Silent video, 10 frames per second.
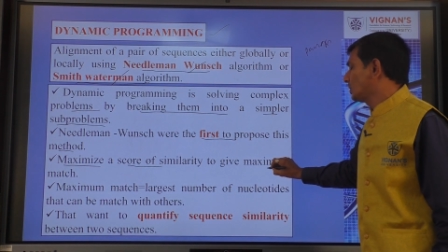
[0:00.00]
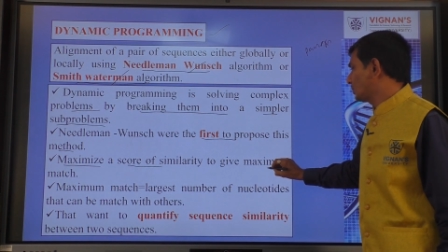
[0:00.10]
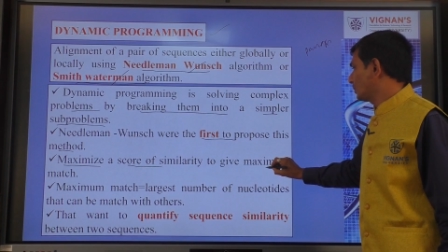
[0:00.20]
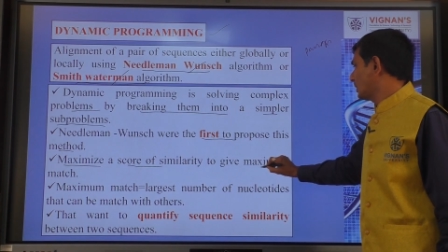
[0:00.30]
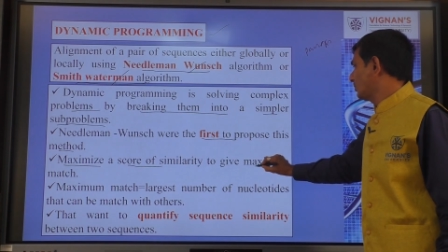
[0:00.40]

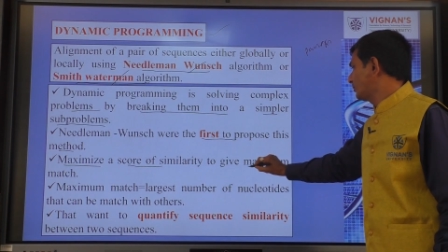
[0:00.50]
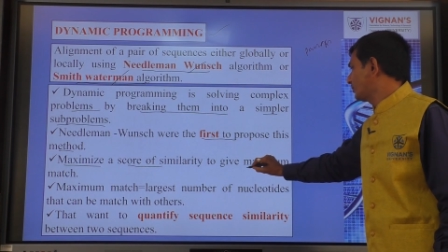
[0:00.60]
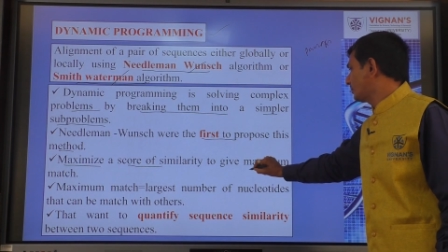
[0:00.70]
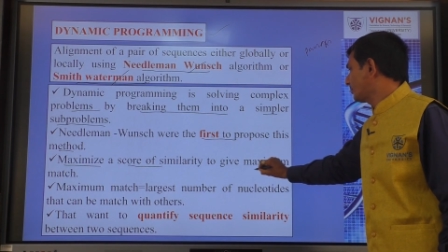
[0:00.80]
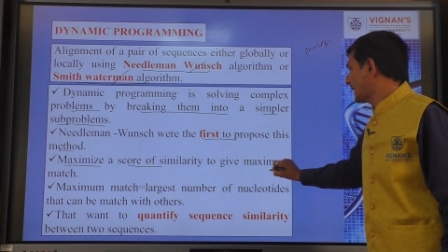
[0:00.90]
to give
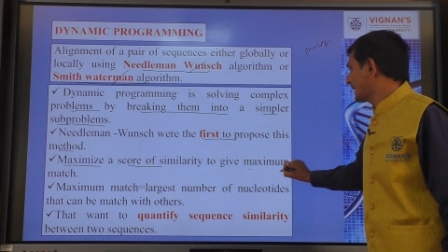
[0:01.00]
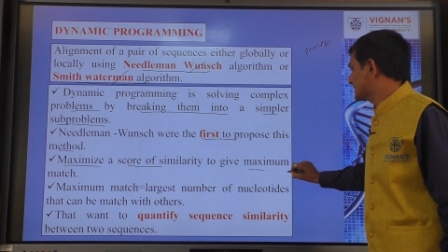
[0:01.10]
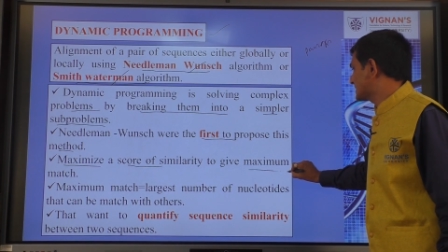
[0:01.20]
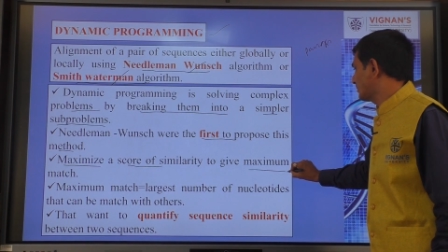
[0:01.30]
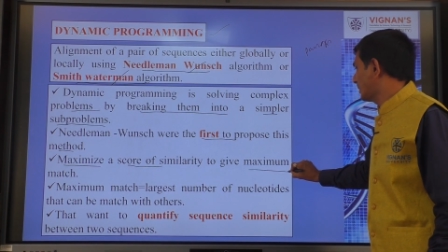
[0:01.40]

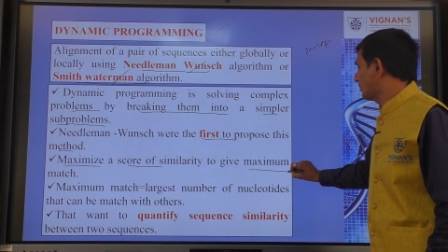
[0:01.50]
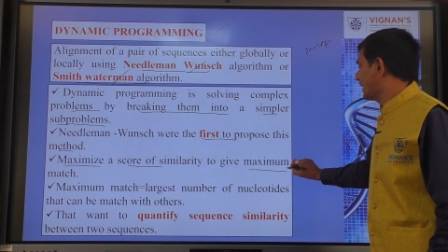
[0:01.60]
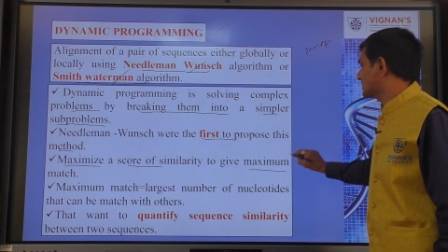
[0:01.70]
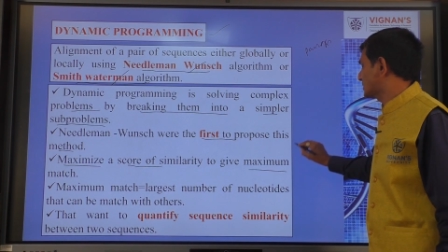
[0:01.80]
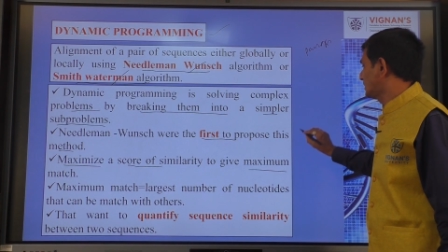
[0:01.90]
maximum
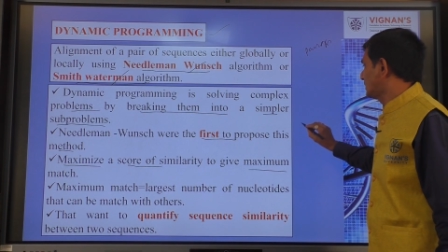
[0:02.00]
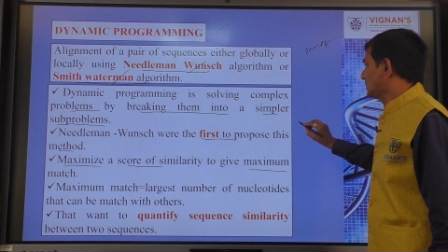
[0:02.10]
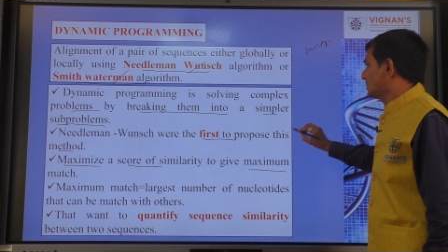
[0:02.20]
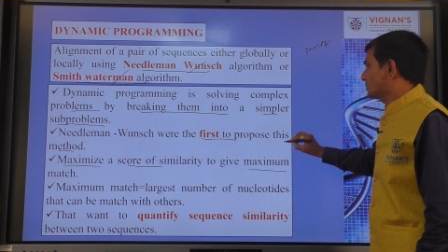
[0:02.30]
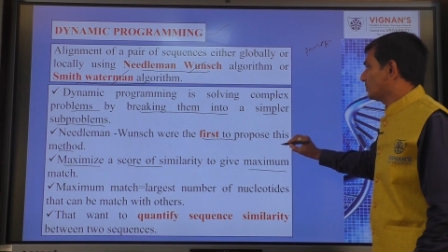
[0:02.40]
match.
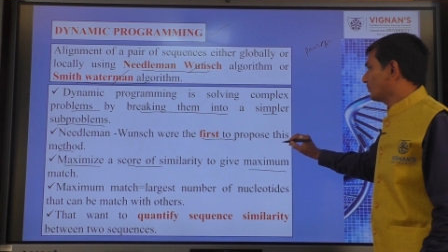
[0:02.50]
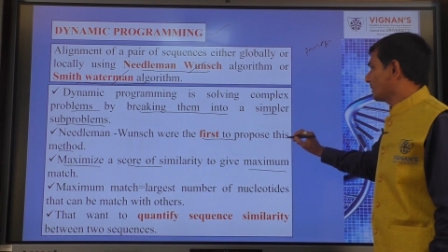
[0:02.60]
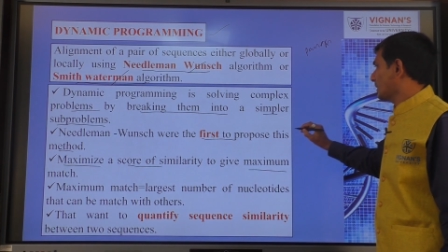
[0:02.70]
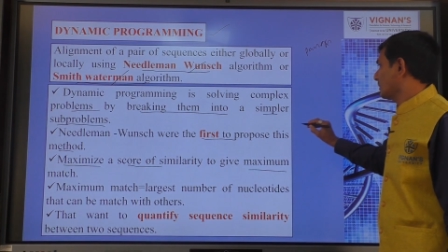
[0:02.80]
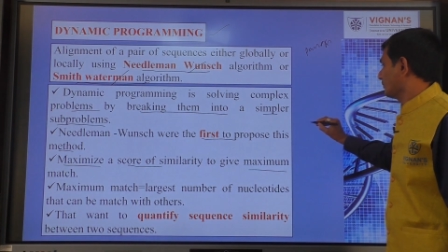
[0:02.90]
So,
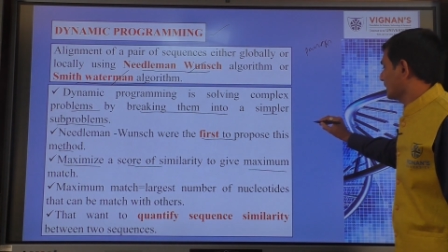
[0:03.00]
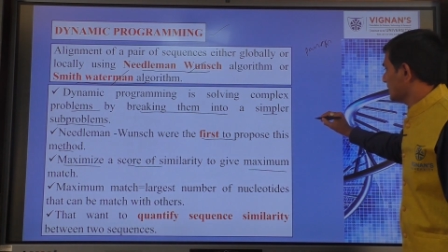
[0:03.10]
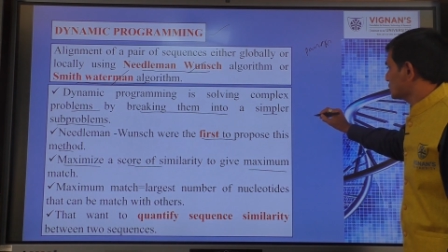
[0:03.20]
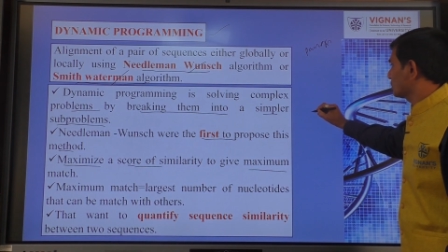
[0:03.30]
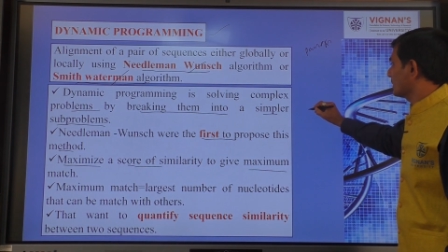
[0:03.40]
for
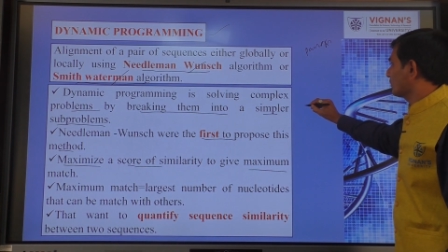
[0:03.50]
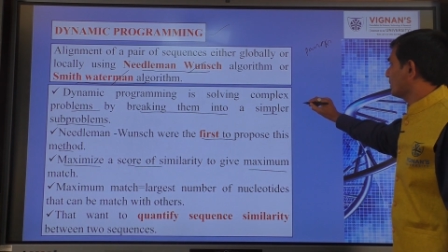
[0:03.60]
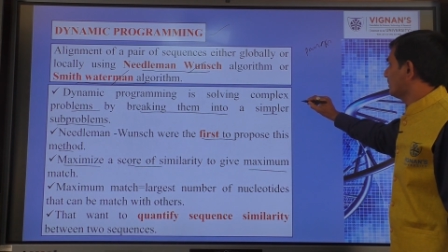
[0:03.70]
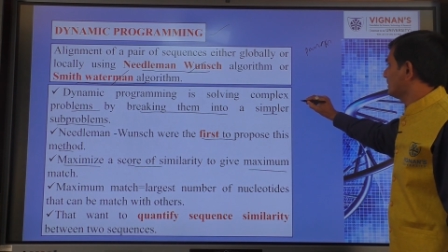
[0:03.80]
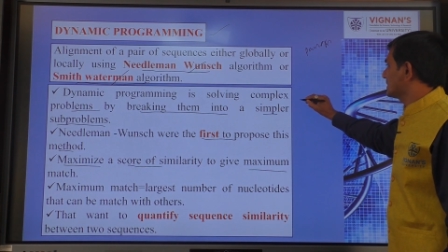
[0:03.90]
us to
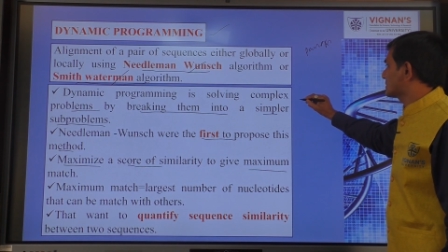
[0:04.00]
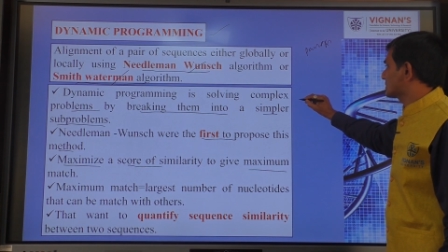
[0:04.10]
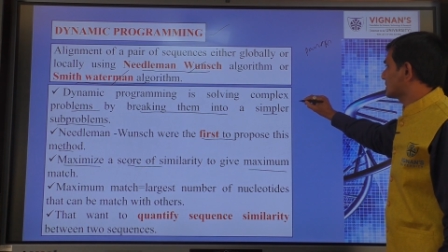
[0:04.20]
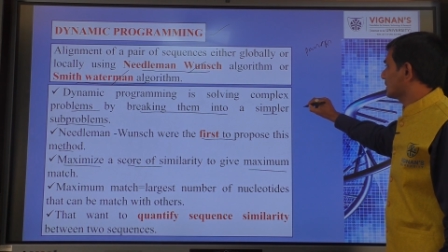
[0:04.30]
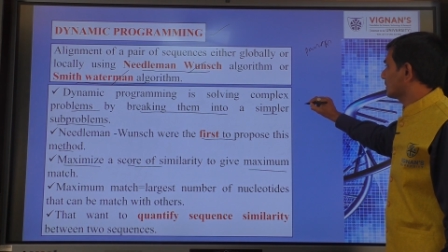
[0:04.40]
perform
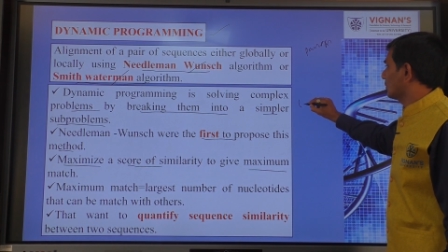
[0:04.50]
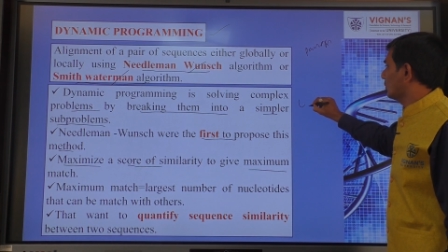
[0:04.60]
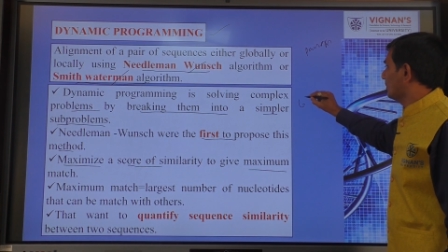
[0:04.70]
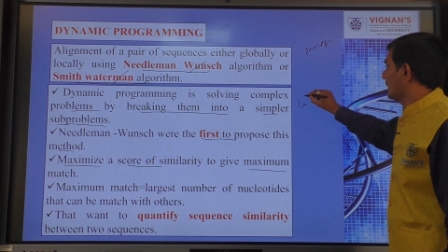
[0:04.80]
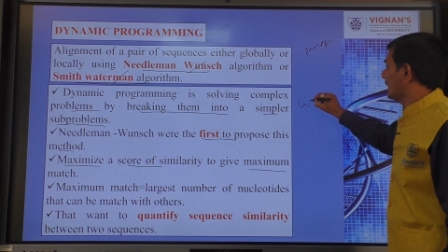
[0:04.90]
this
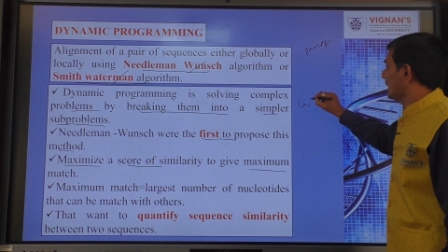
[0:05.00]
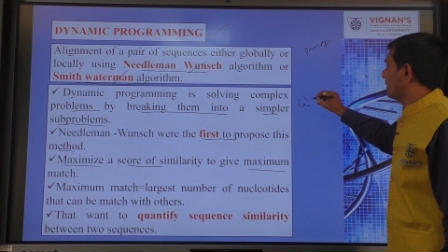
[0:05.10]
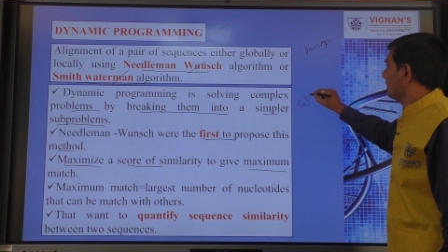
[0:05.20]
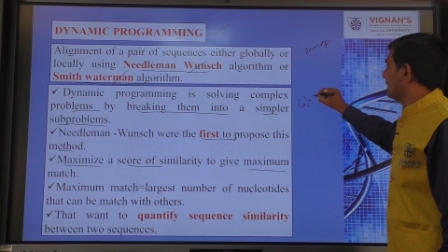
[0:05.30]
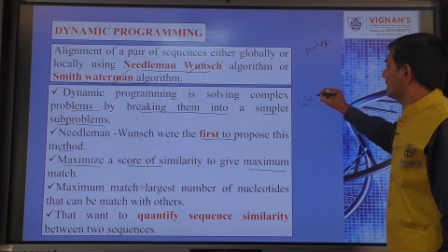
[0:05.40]
global
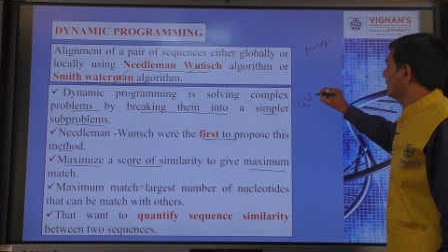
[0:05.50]
alignment,